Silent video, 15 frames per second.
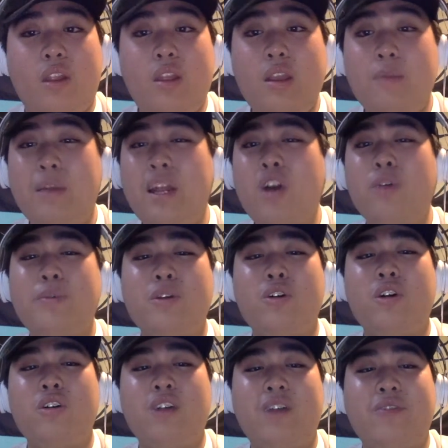But I hope you
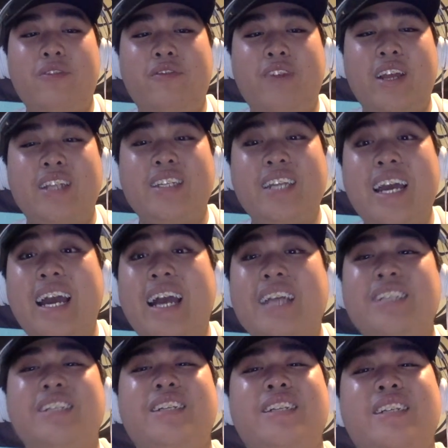all have a
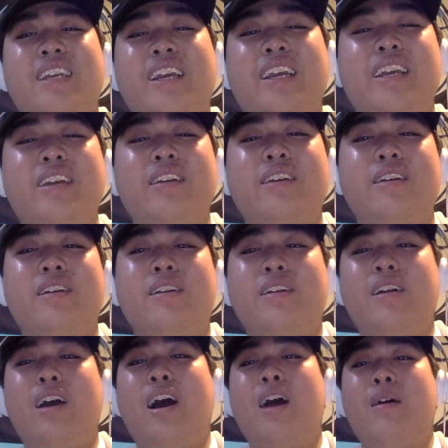fantastic day.
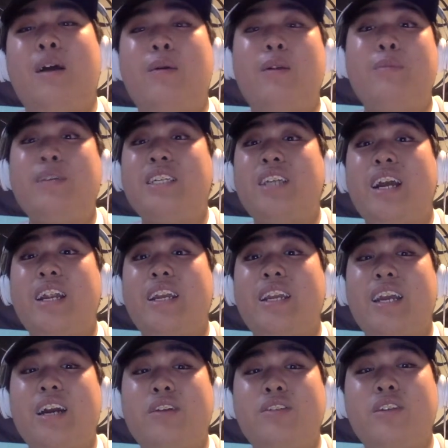I'm going to be signing
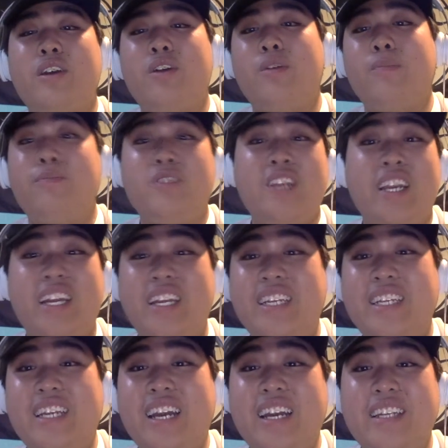out, so take it easy,
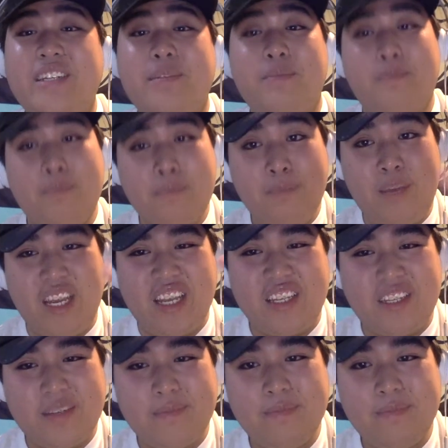guys. Peace.